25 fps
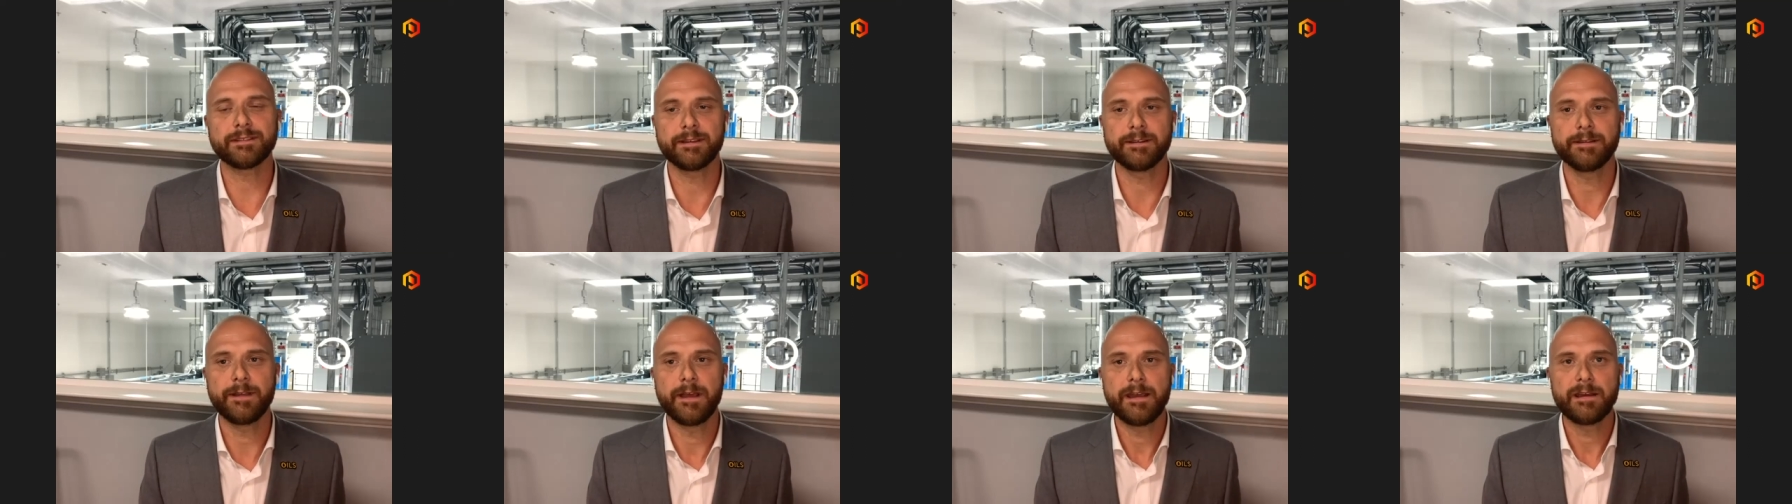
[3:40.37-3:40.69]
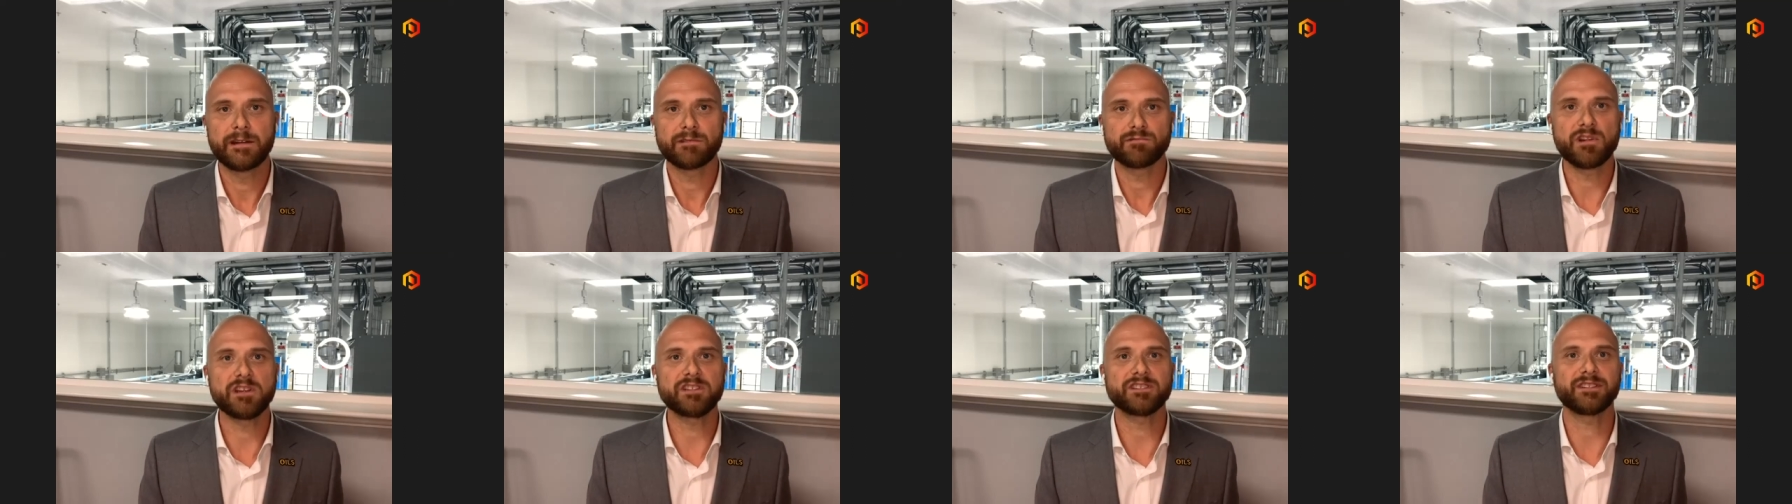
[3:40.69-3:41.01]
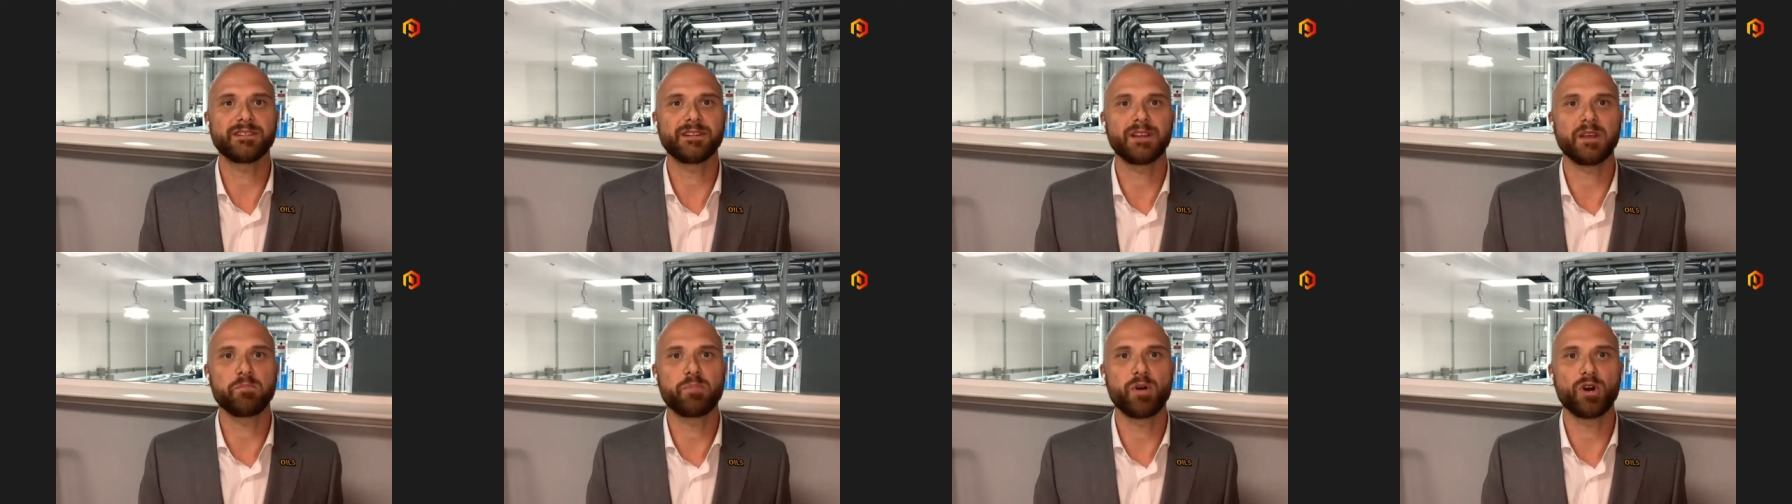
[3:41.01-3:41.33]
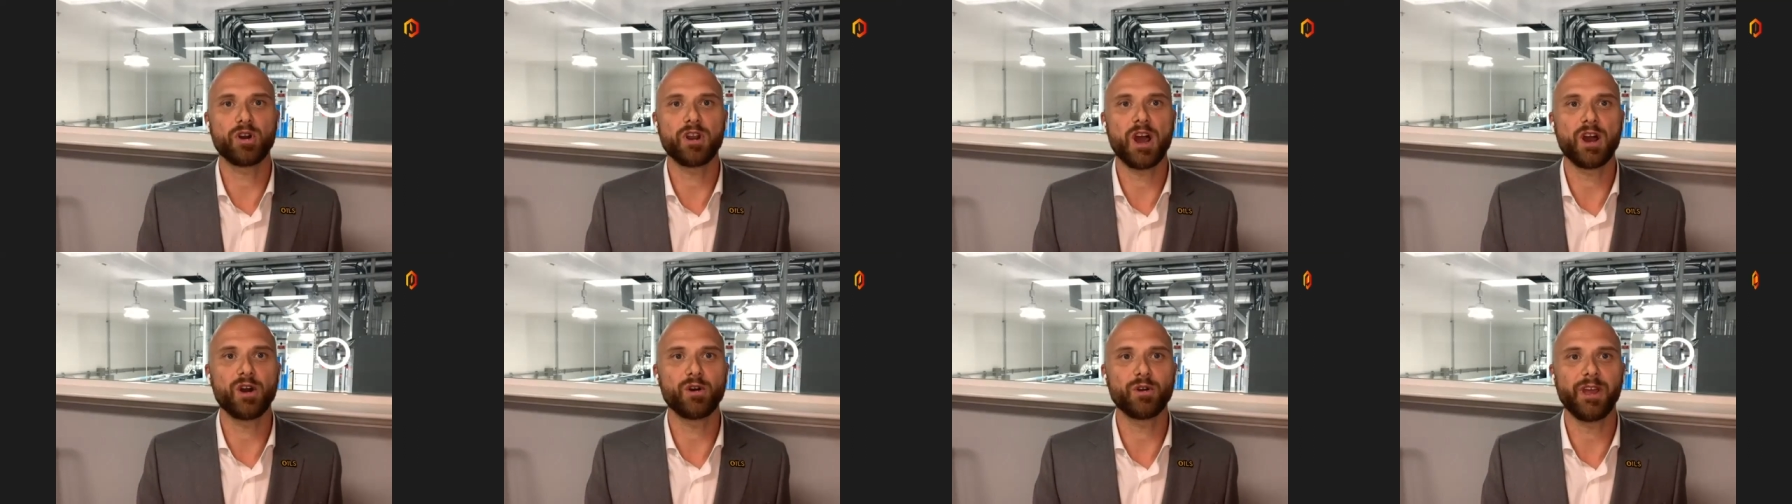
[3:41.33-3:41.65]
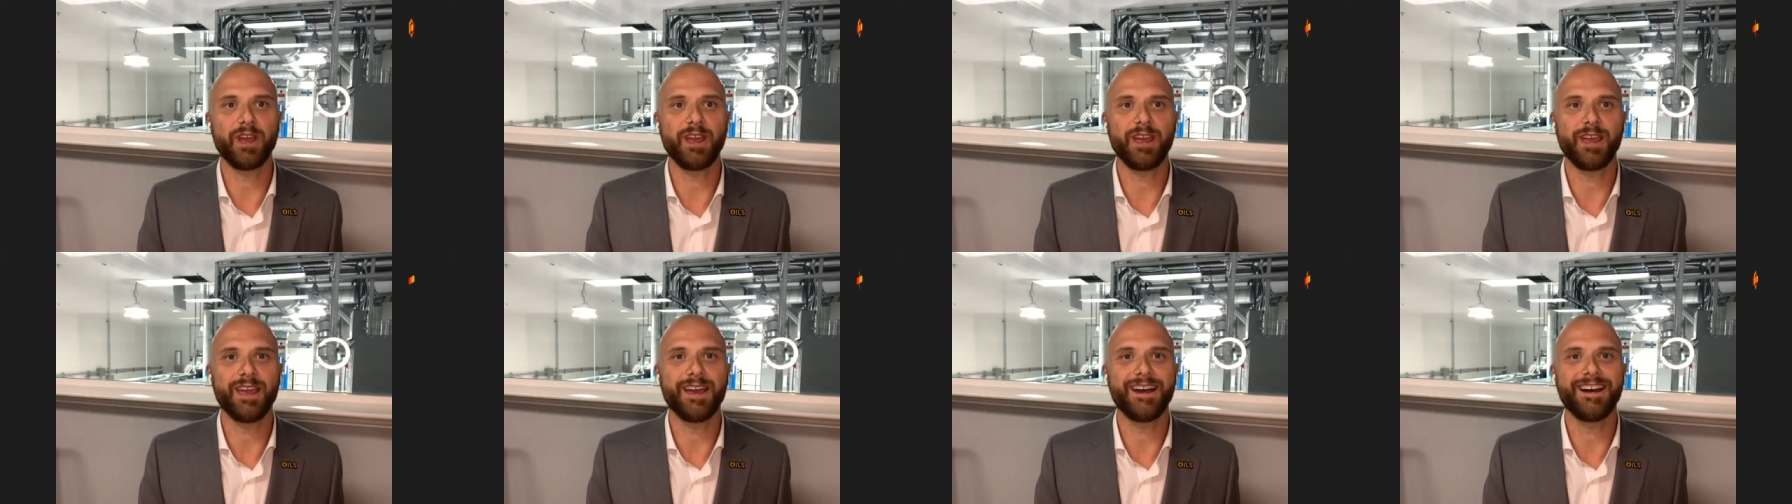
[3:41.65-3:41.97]
and recently put out
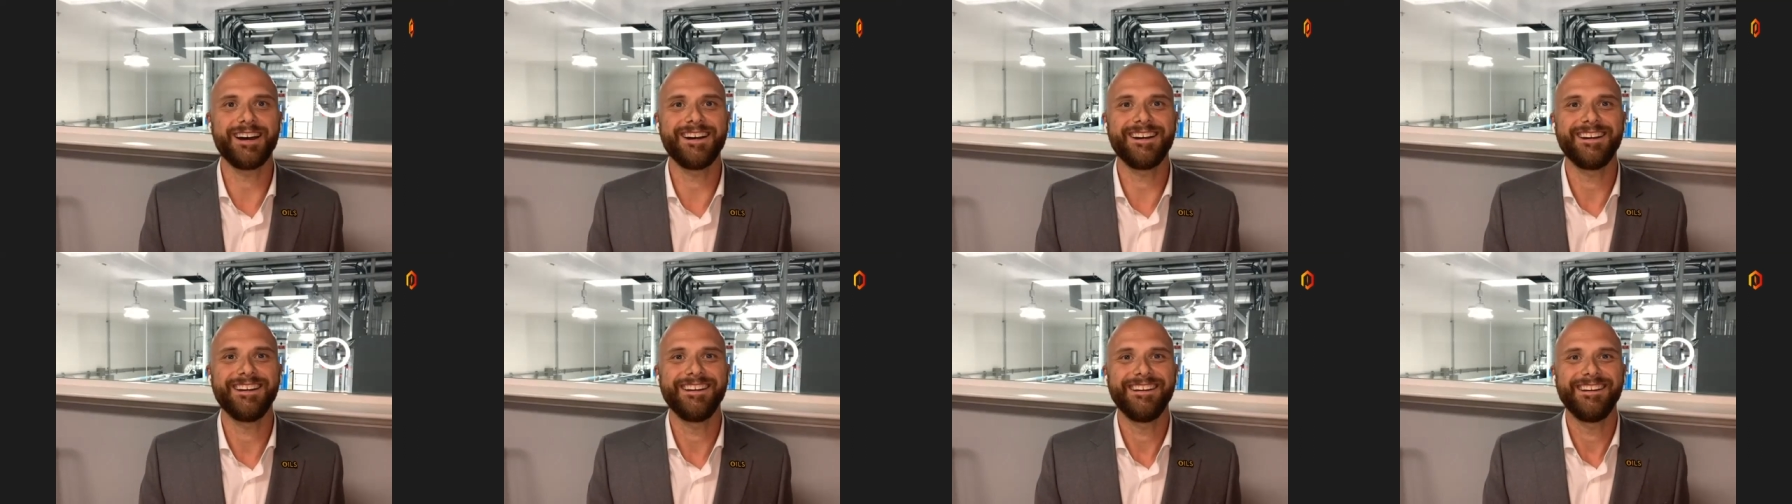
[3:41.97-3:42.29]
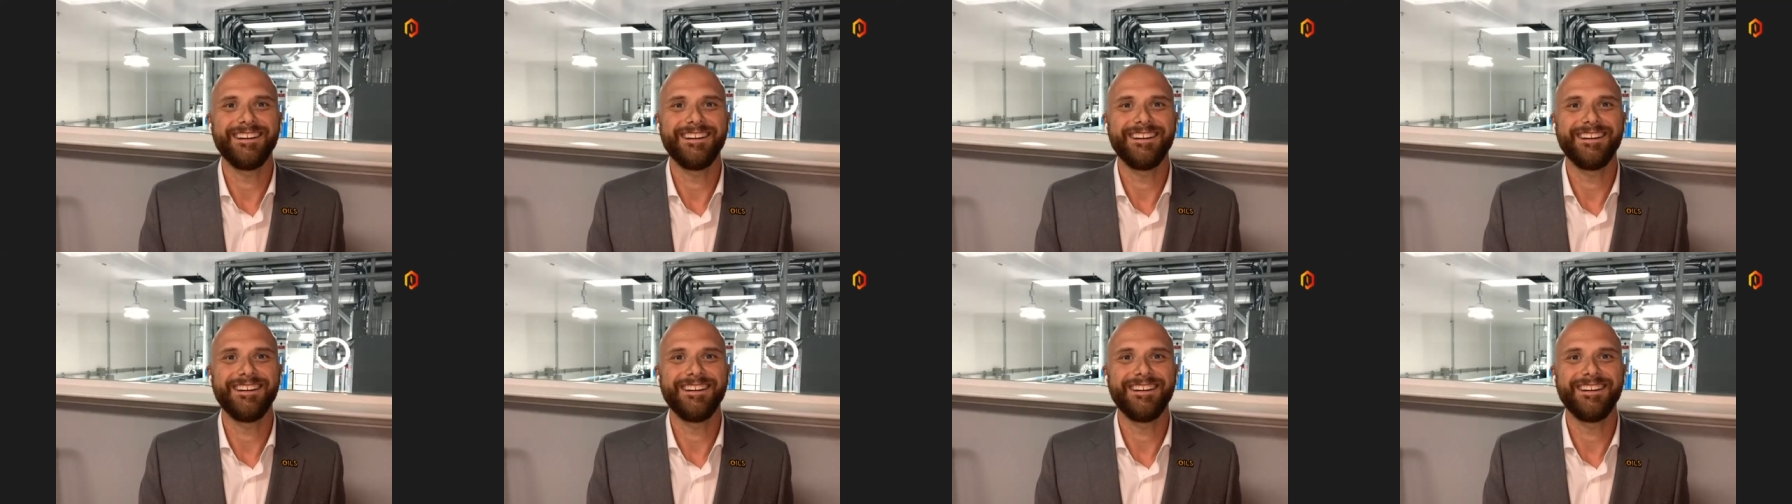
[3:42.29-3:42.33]
a, uh,